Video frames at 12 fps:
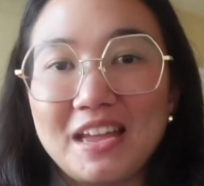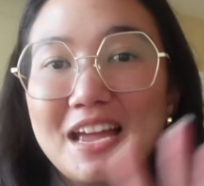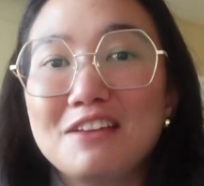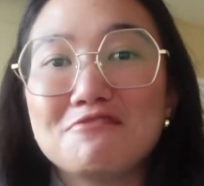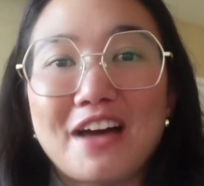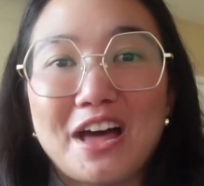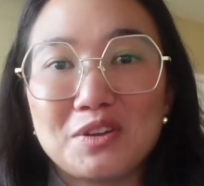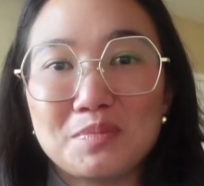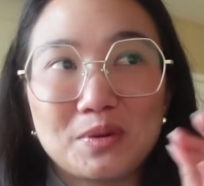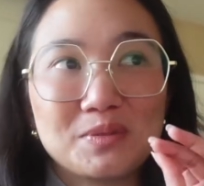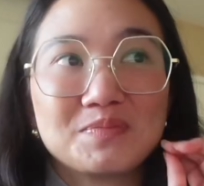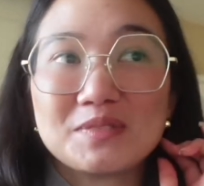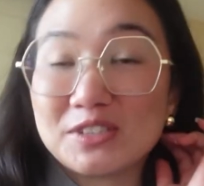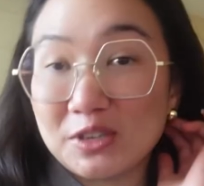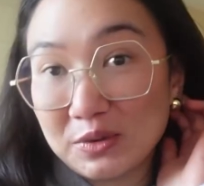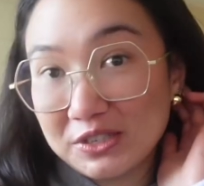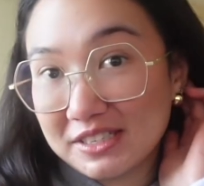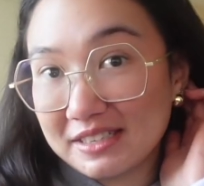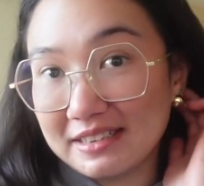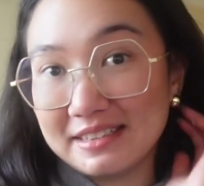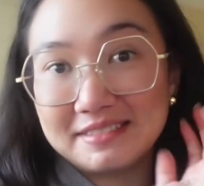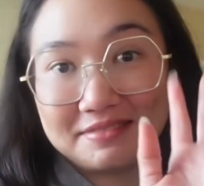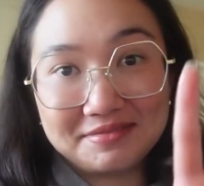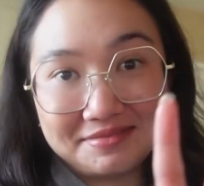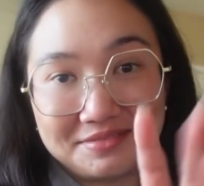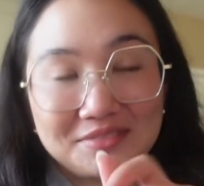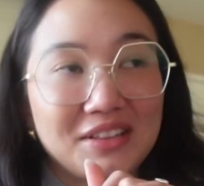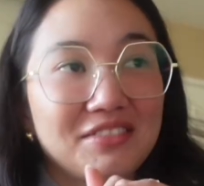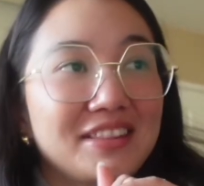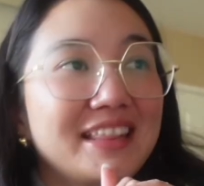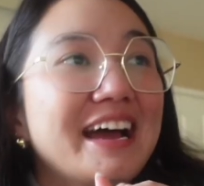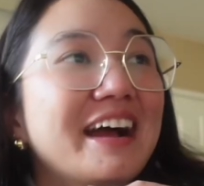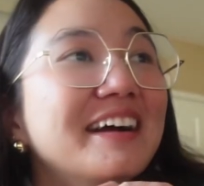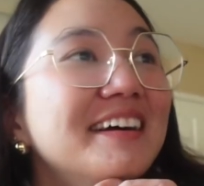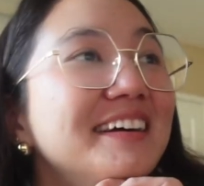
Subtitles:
Invaluable. So we're just gonna leave it there.